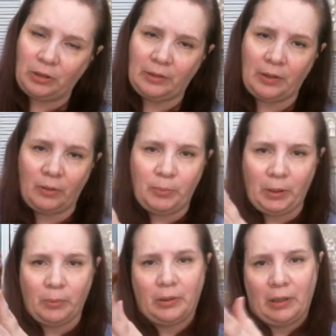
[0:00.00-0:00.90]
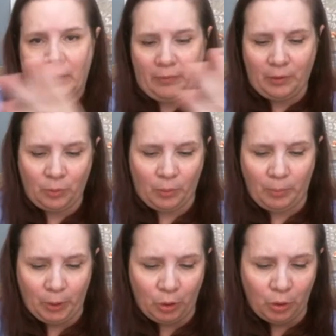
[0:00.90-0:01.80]
as I would be able to get if this were
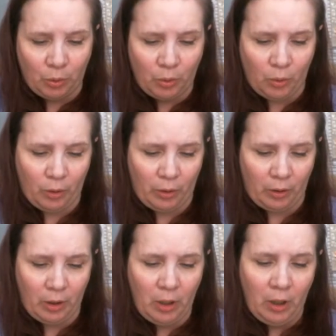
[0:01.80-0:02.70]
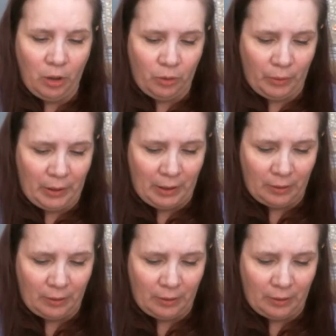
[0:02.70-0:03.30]
blue or green.